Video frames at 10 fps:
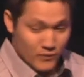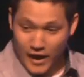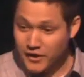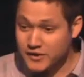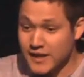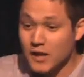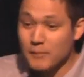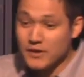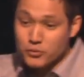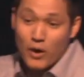And you're telling
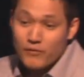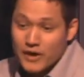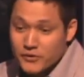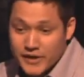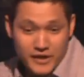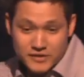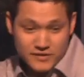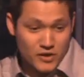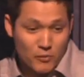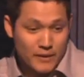me 1200 years
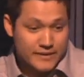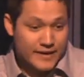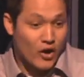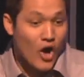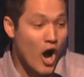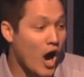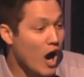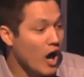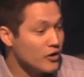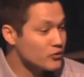is no big deal.
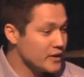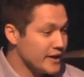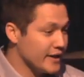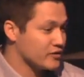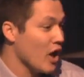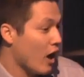100 years.